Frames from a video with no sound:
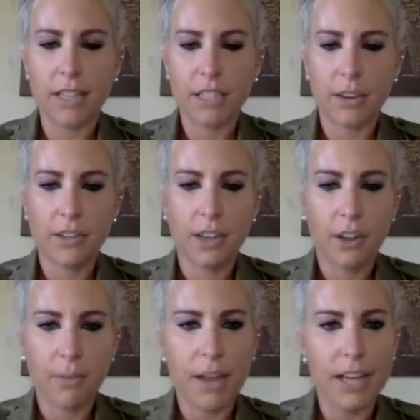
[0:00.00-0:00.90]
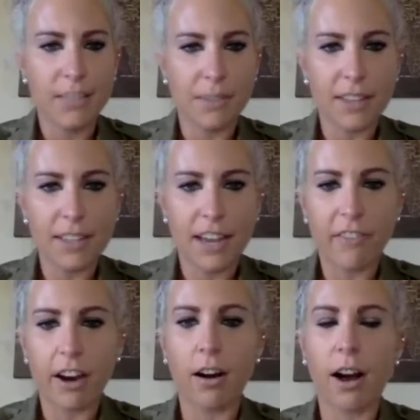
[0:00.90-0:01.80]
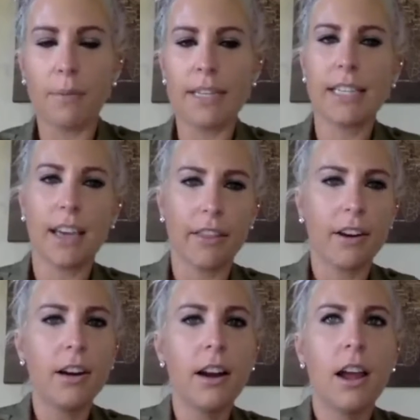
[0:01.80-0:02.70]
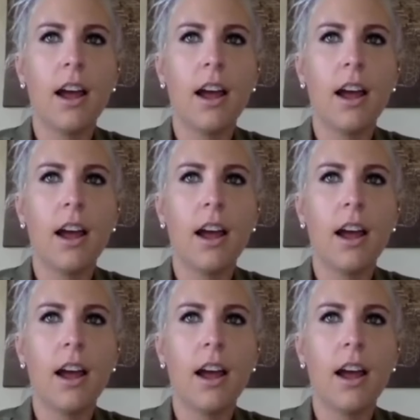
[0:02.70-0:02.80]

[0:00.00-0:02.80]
So I do that with my husband. That's kind of like our hobby together.